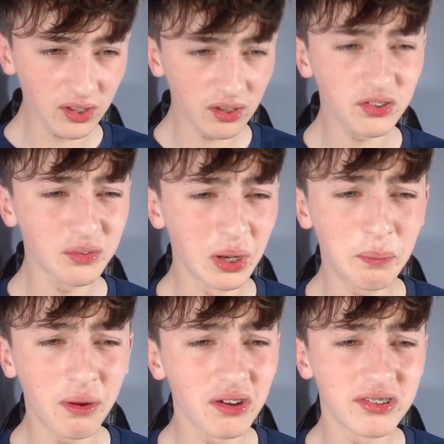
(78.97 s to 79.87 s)
Some of the
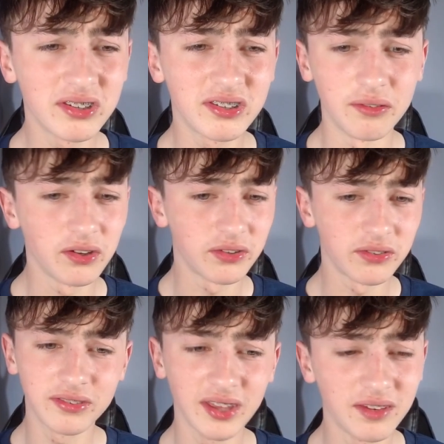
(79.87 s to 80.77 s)
passes in the
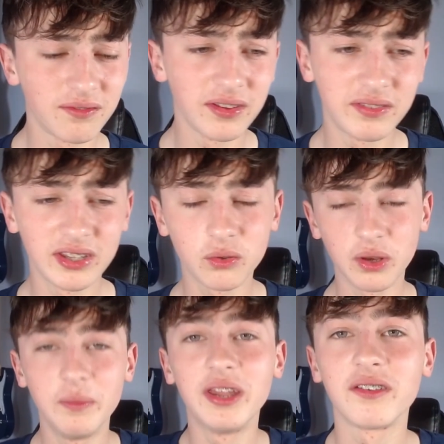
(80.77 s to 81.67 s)
first 10, 15,
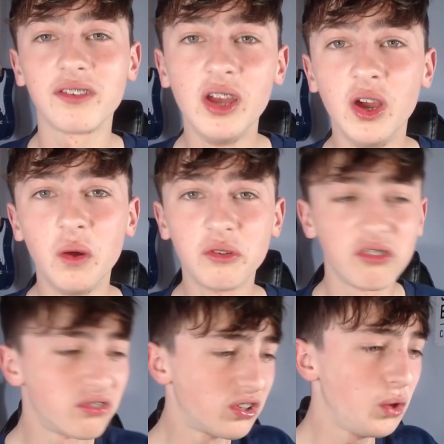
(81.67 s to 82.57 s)
20 minutes were
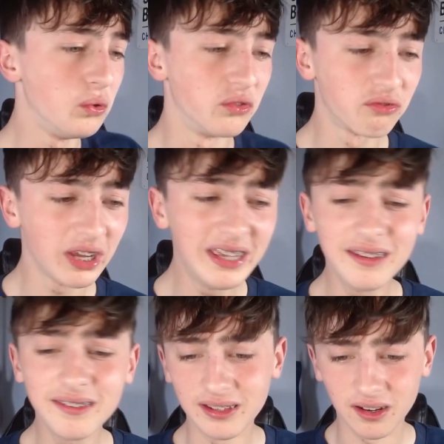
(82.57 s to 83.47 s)
just skewed.
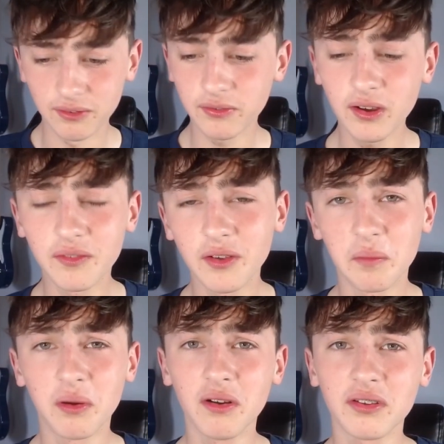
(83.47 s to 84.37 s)
Easy, like
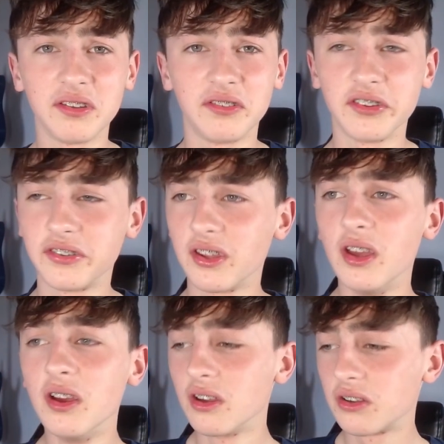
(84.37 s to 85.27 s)
5-yard passes, just
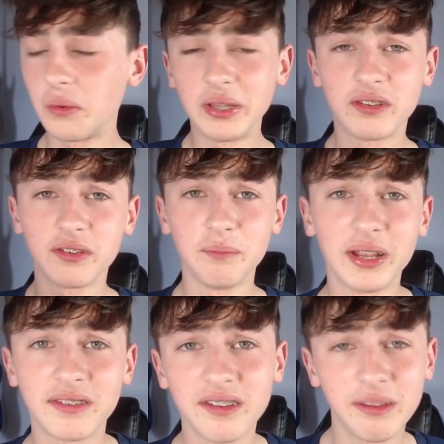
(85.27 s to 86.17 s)
going to
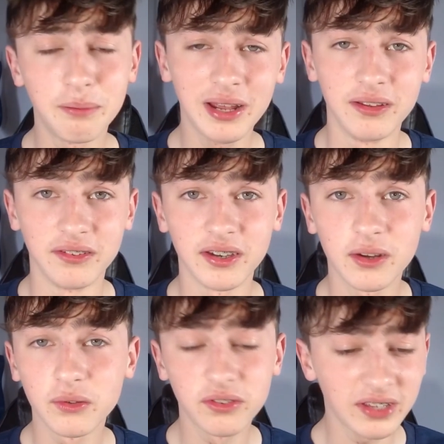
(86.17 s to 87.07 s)
Man City players. And I
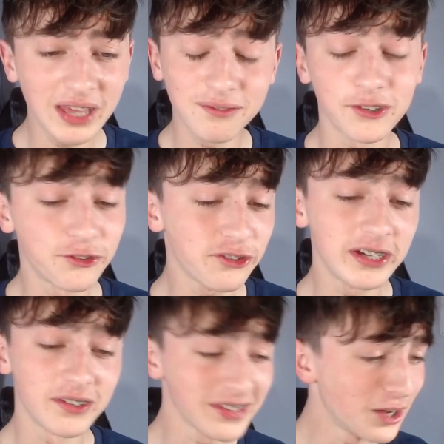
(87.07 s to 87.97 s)
was getting
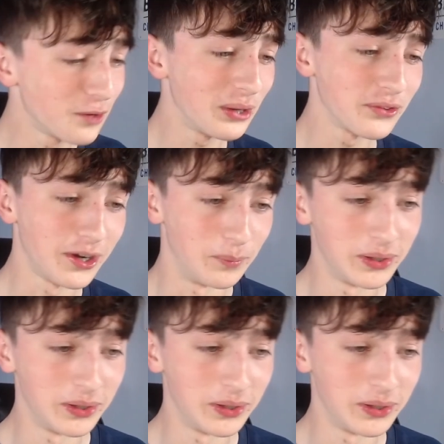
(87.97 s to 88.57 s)
frustrated. I was getting wound up.